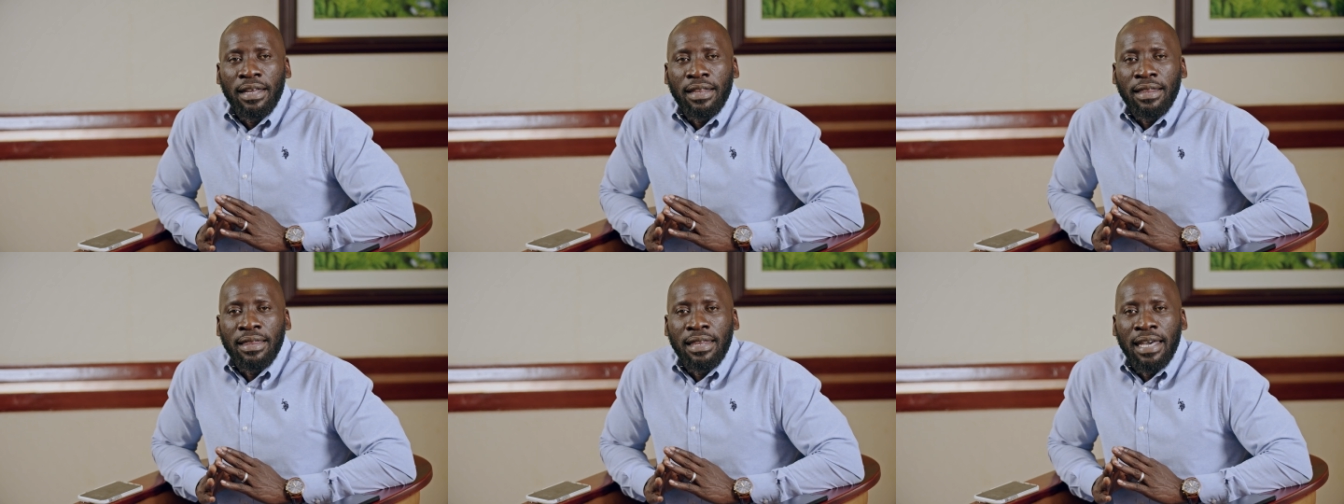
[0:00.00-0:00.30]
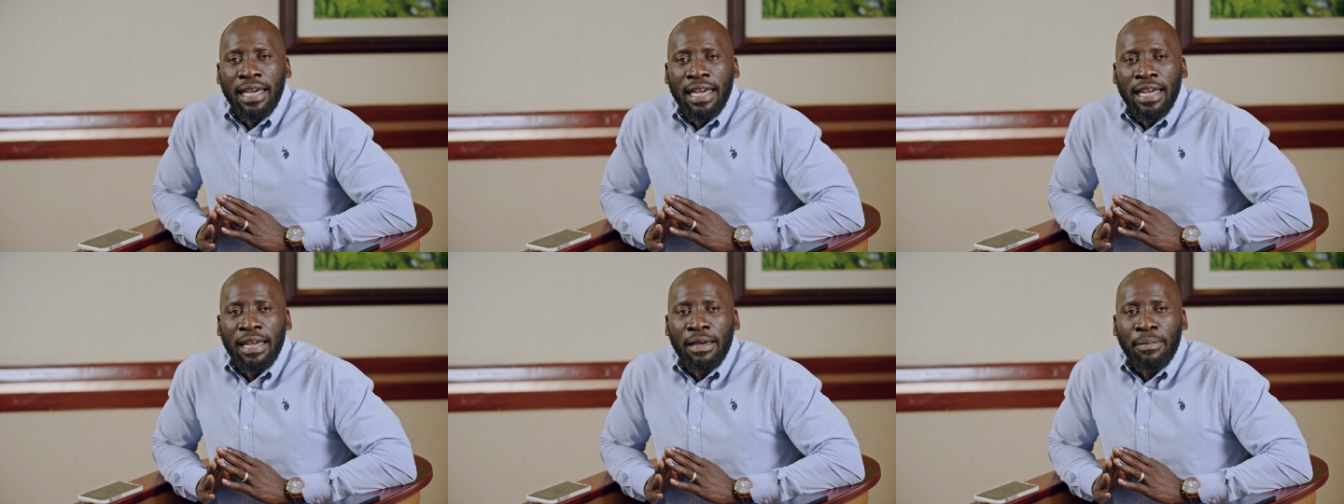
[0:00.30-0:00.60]

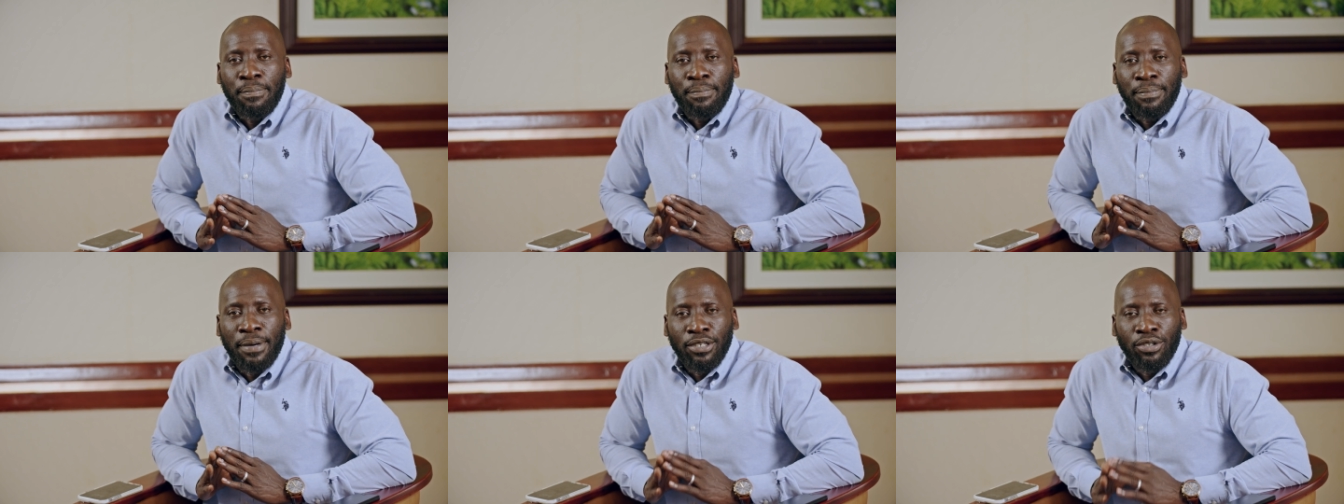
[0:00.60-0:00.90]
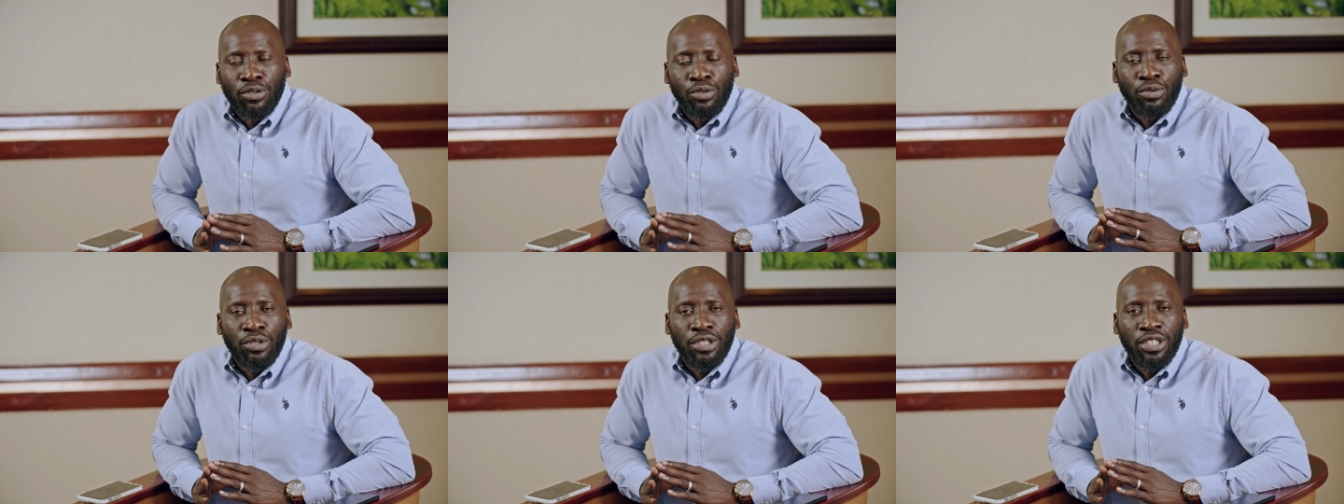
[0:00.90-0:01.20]
the
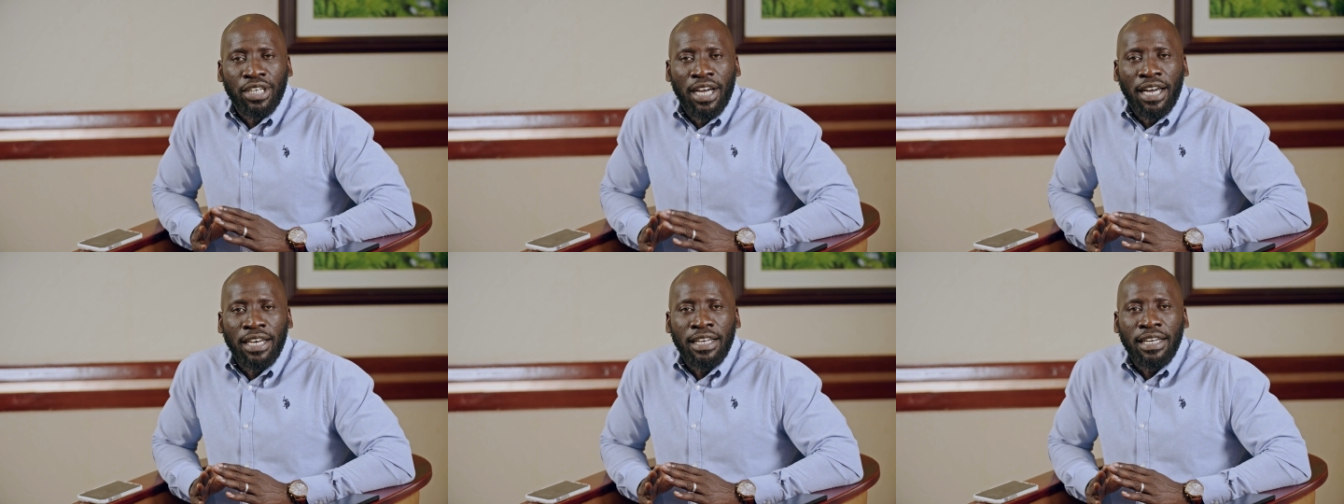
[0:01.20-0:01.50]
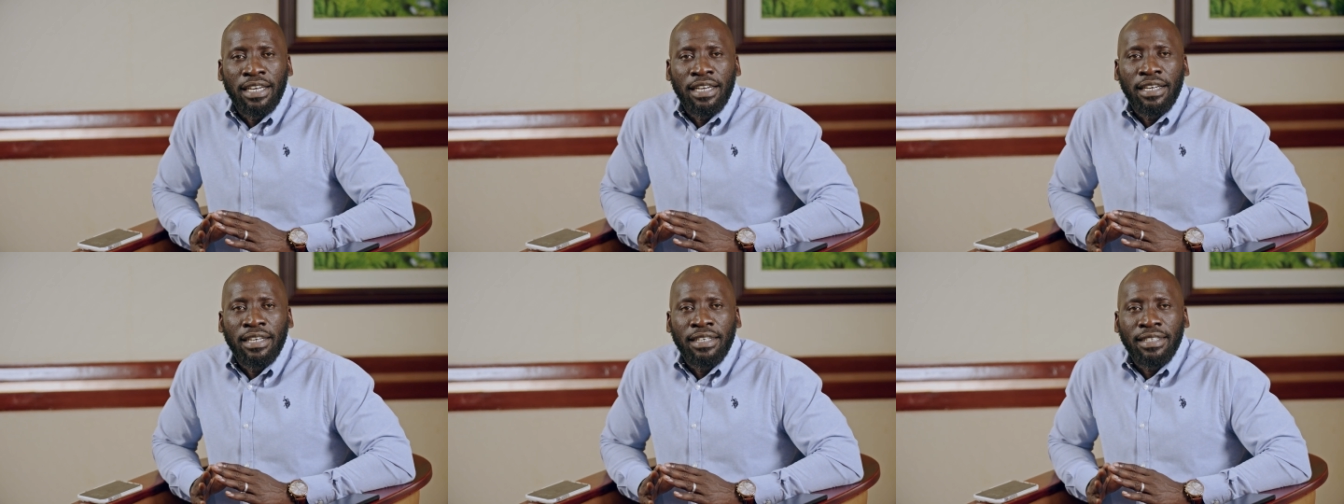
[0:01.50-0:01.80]
personal
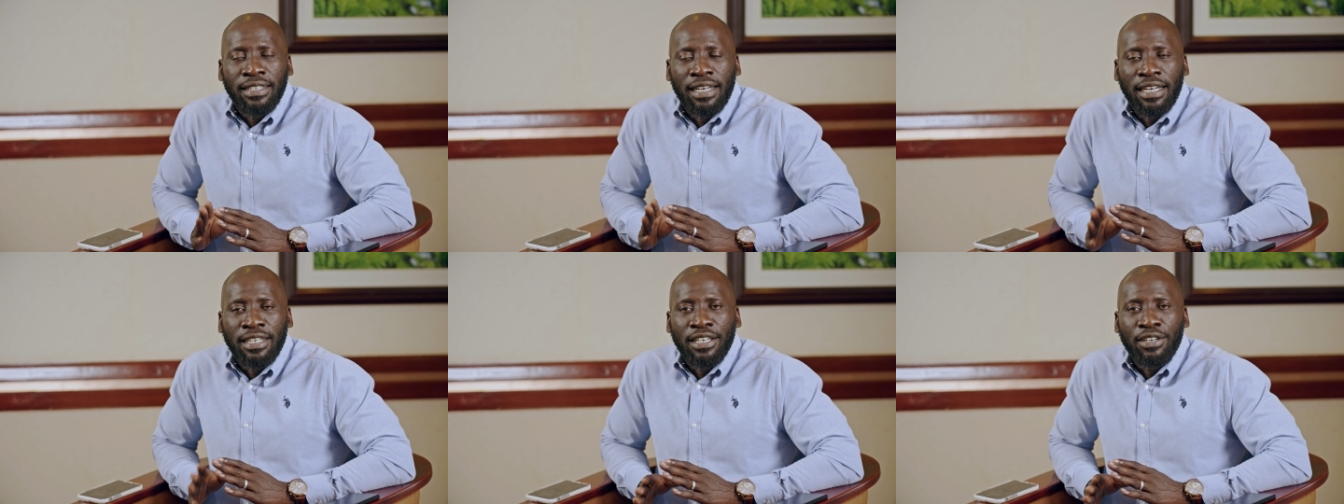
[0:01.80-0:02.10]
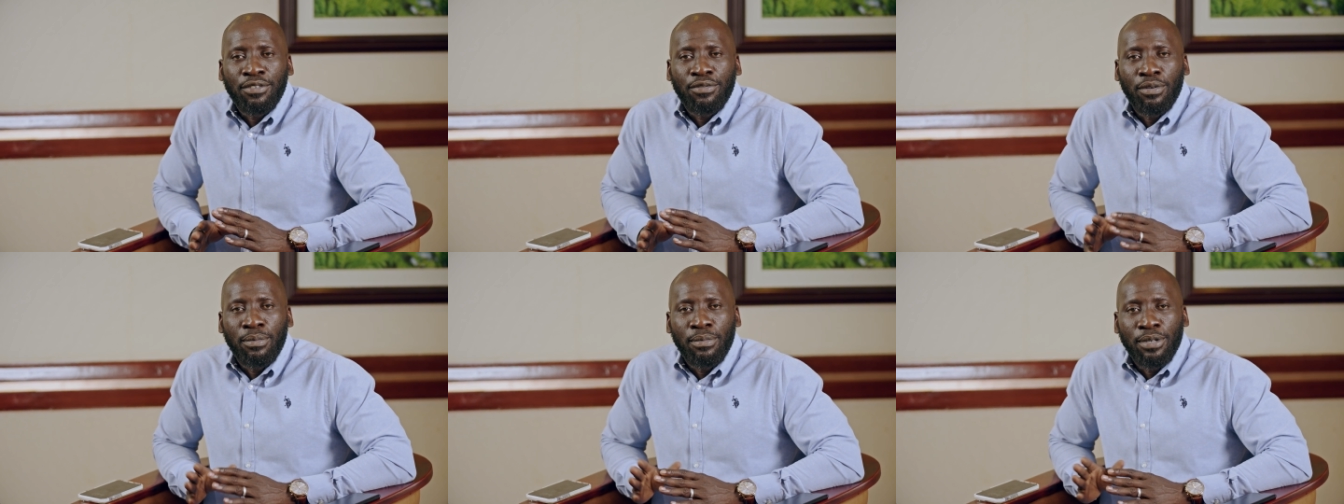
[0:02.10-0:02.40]
journey
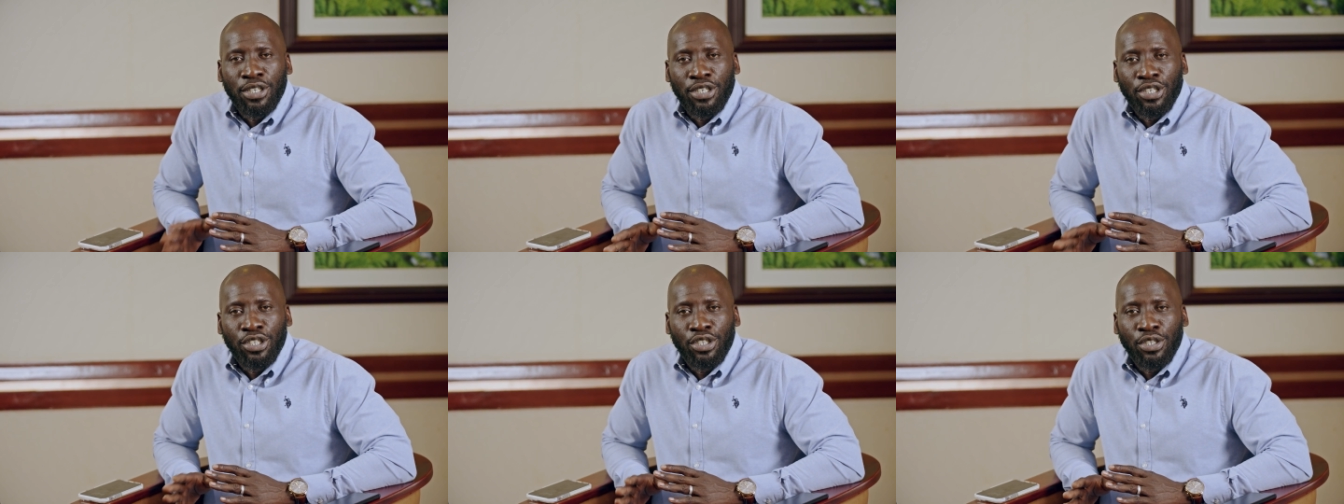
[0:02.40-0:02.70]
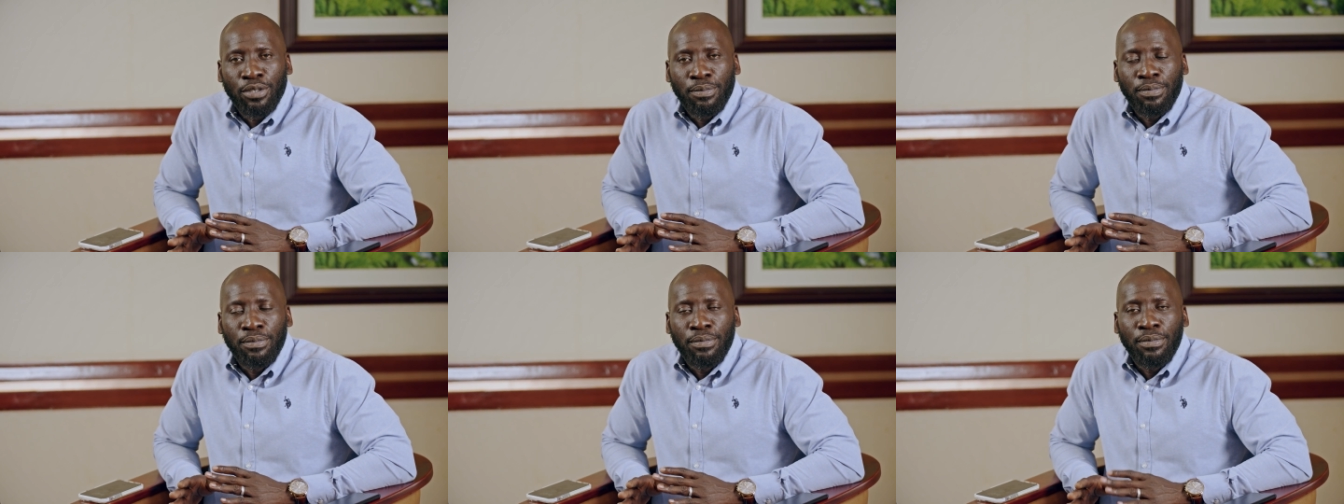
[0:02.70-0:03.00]
starting from
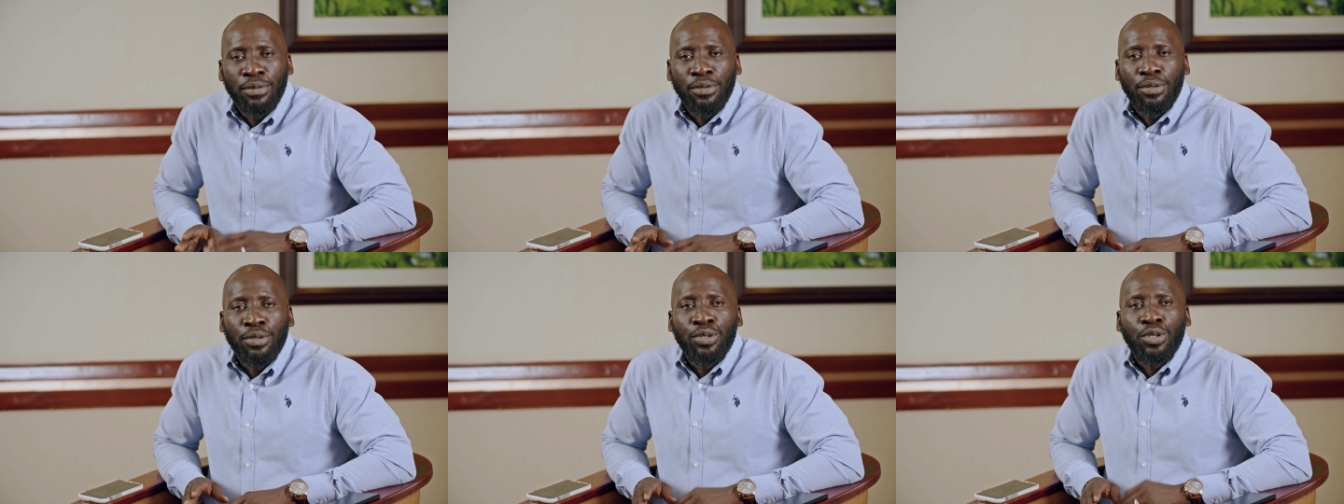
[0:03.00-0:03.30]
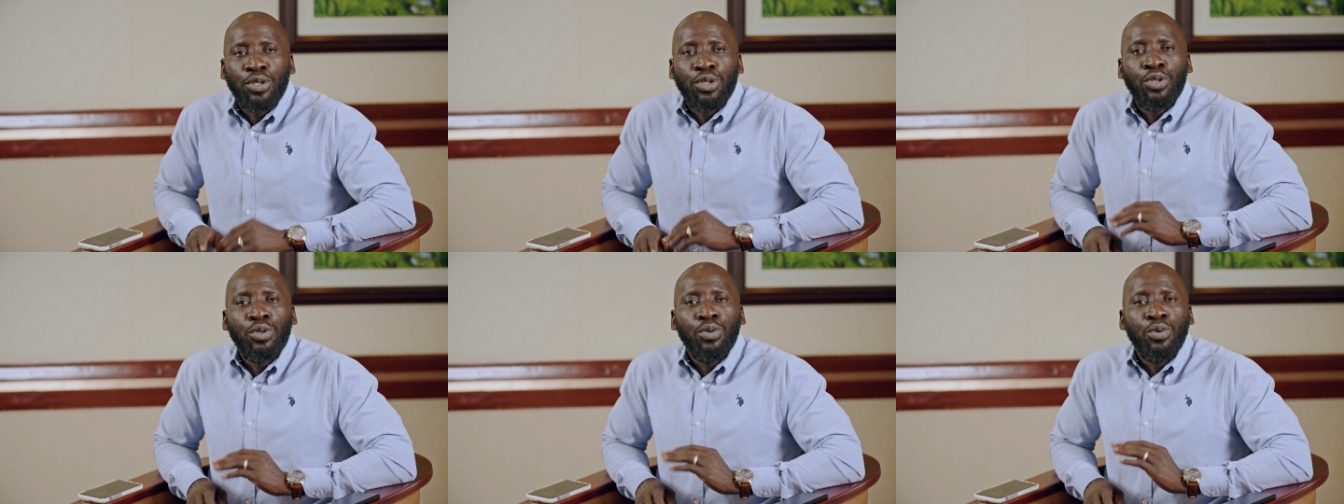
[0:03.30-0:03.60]
leadership
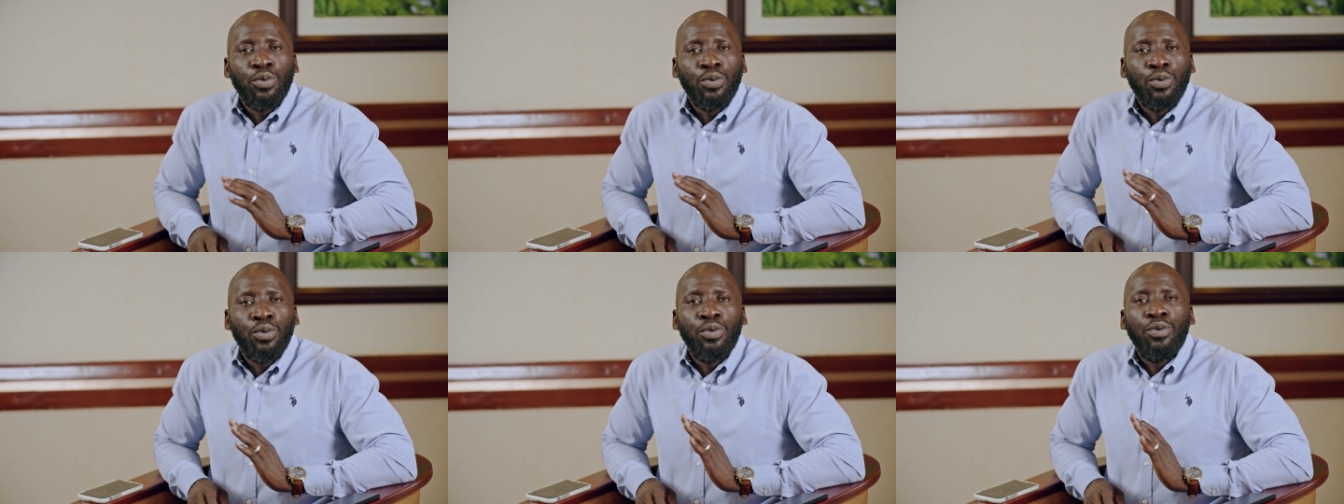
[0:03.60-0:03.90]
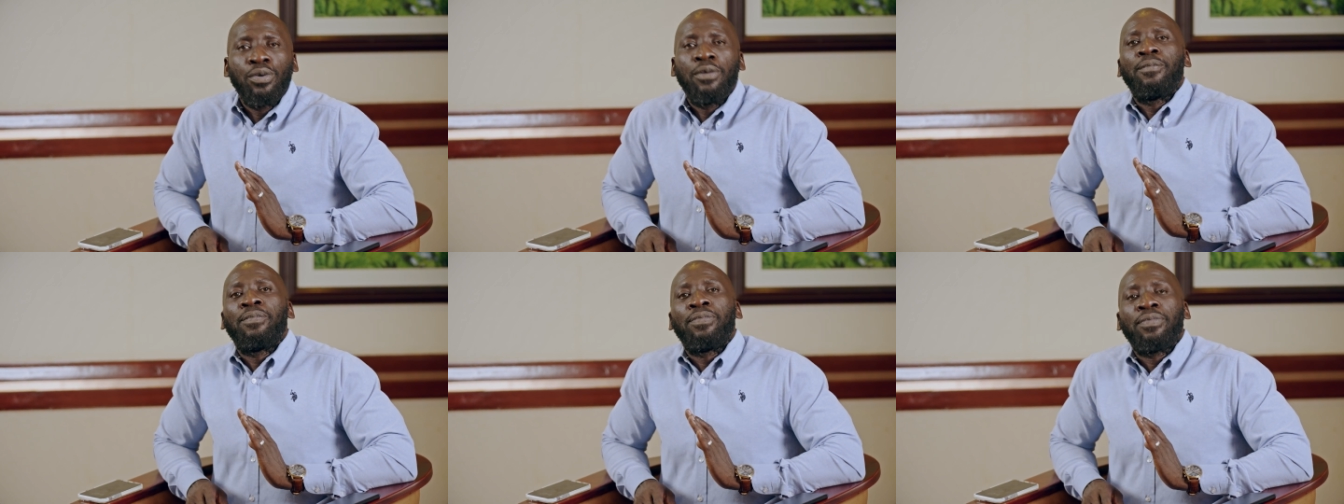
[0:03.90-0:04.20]

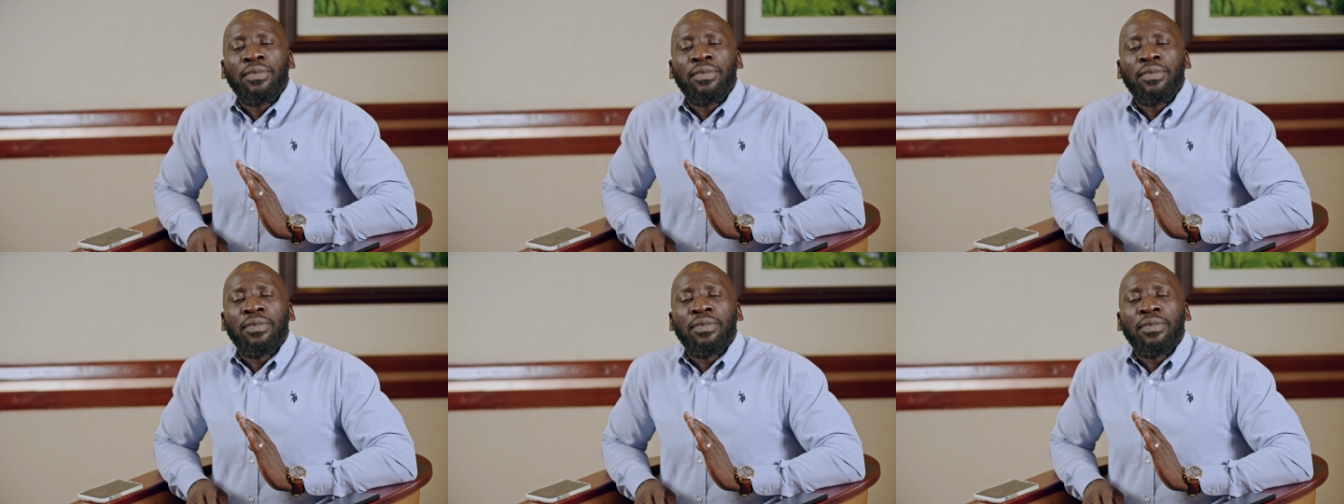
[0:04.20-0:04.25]
to